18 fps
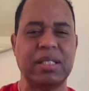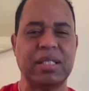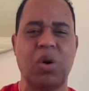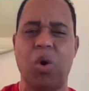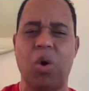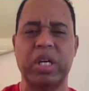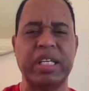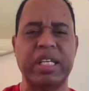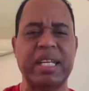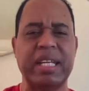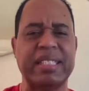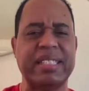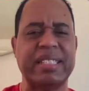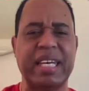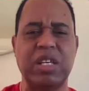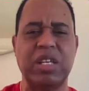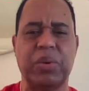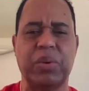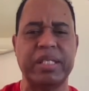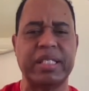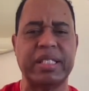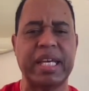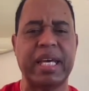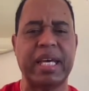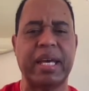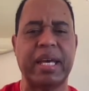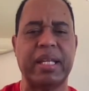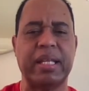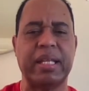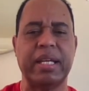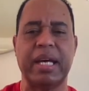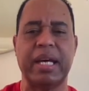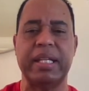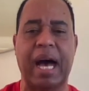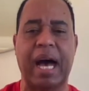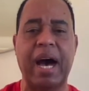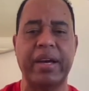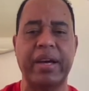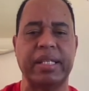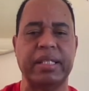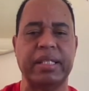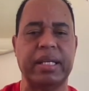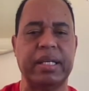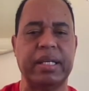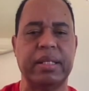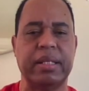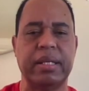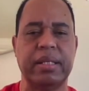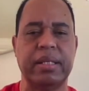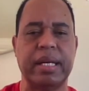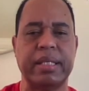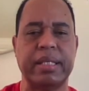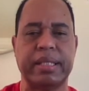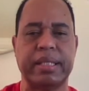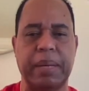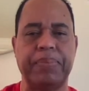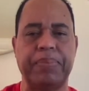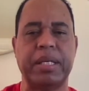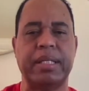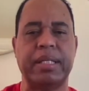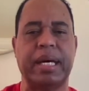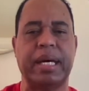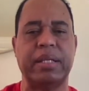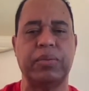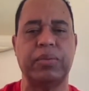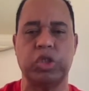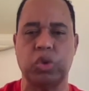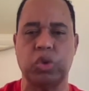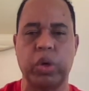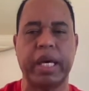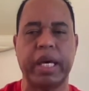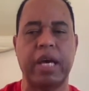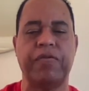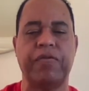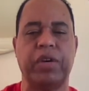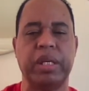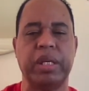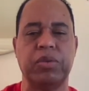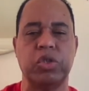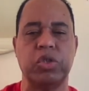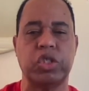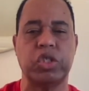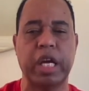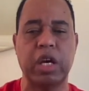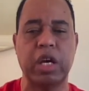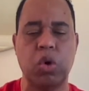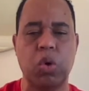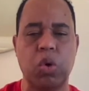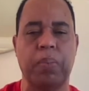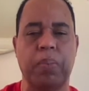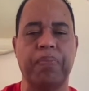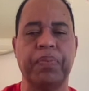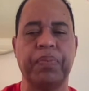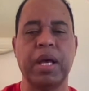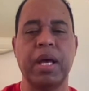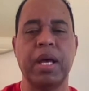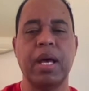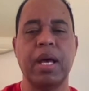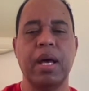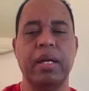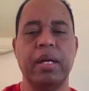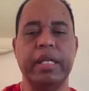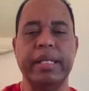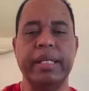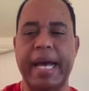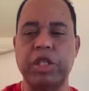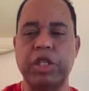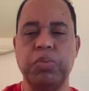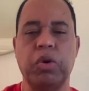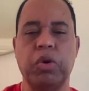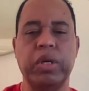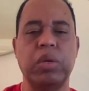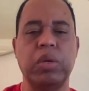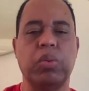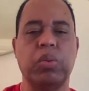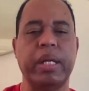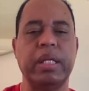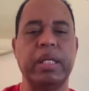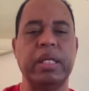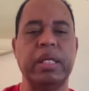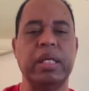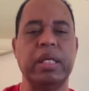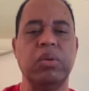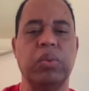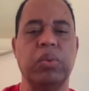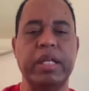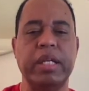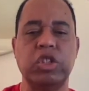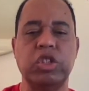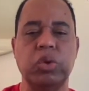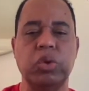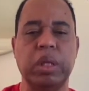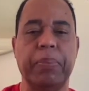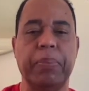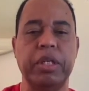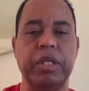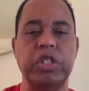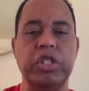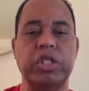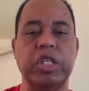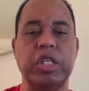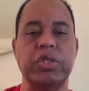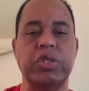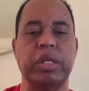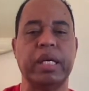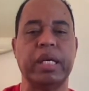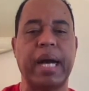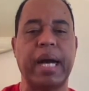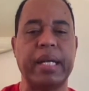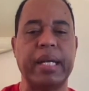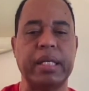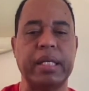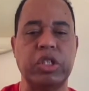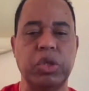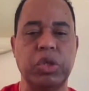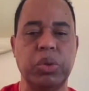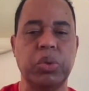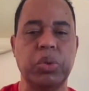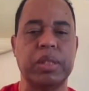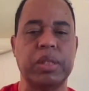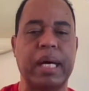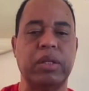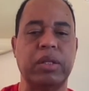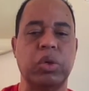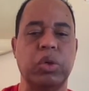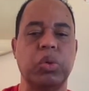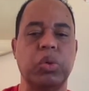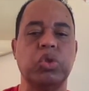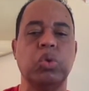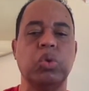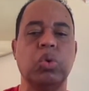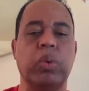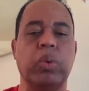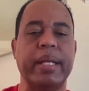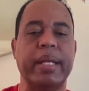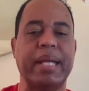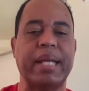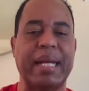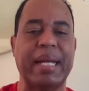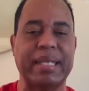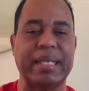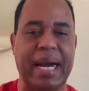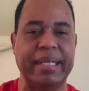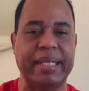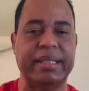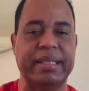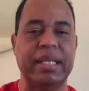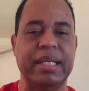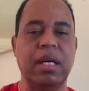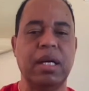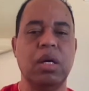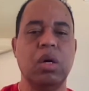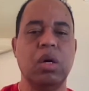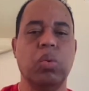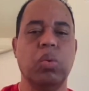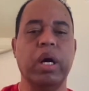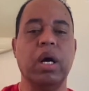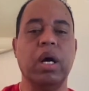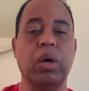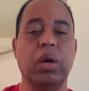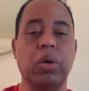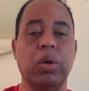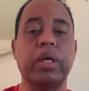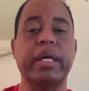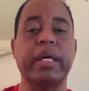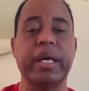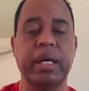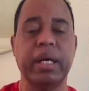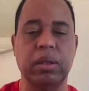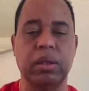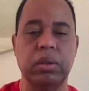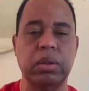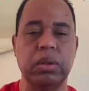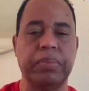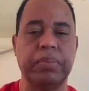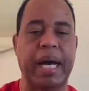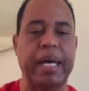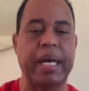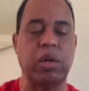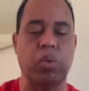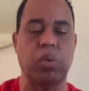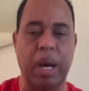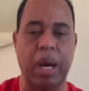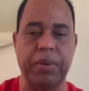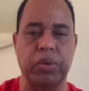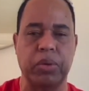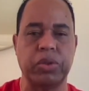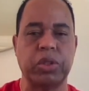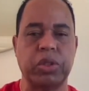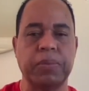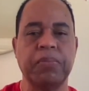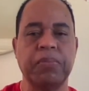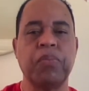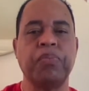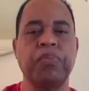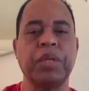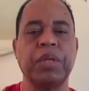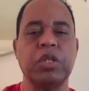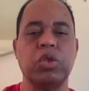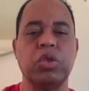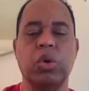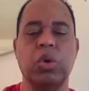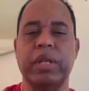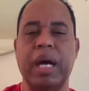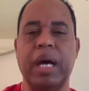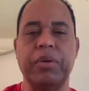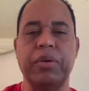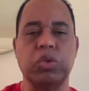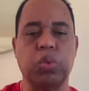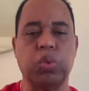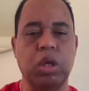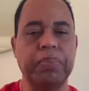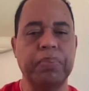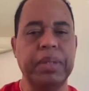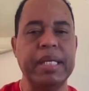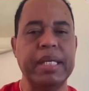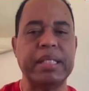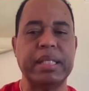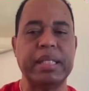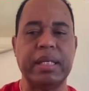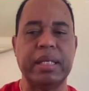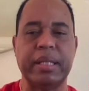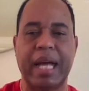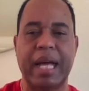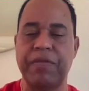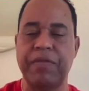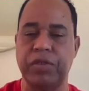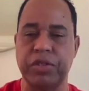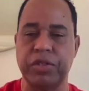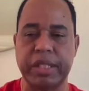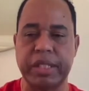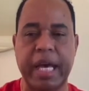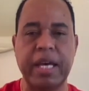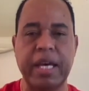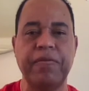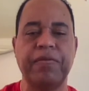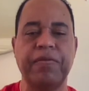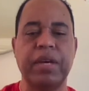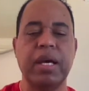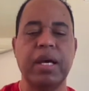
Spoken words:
called in and said he was sick, and they lied. They accepted that it was okay for him to stay home. The next morning when he went to the police station, he got the news that those who went that night were all killed by the rebels. So that was one place his life was safe.